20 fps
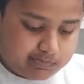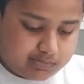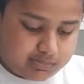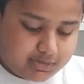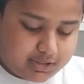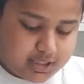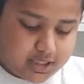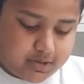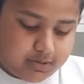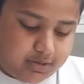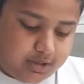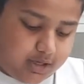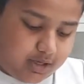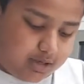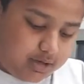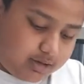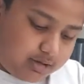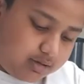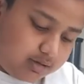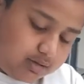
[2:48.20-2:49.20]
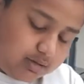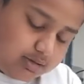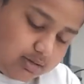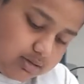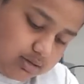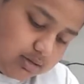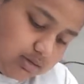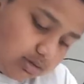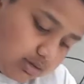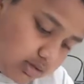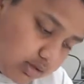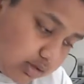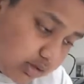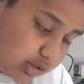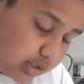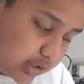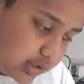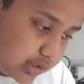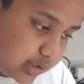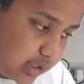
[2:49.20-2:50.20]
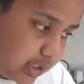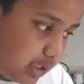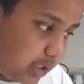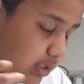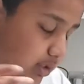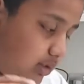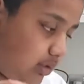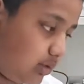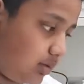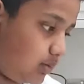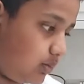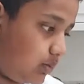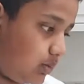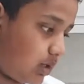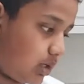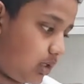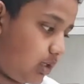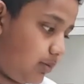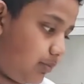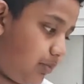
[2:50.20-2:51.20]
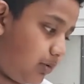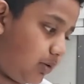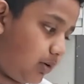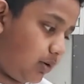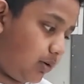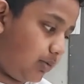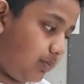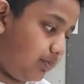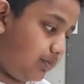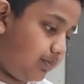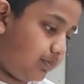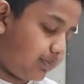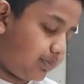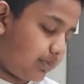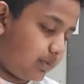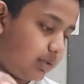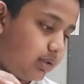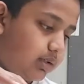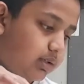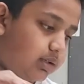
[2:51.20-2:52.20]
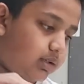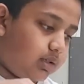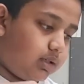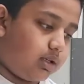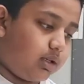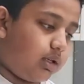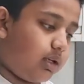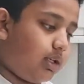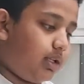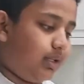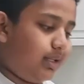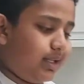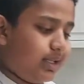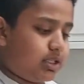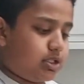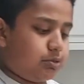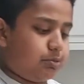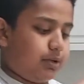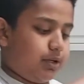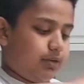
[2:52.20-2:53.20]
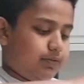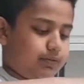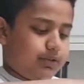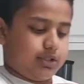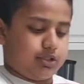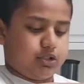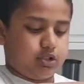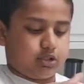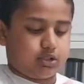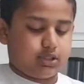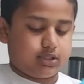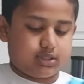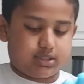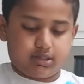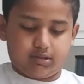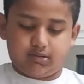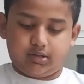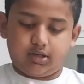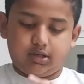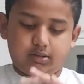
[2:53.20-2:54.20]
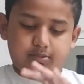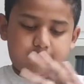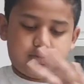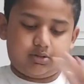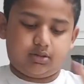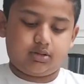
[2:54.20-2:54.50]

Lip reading: There we go. And then we're going to pour a little bit of the chocolate syrup.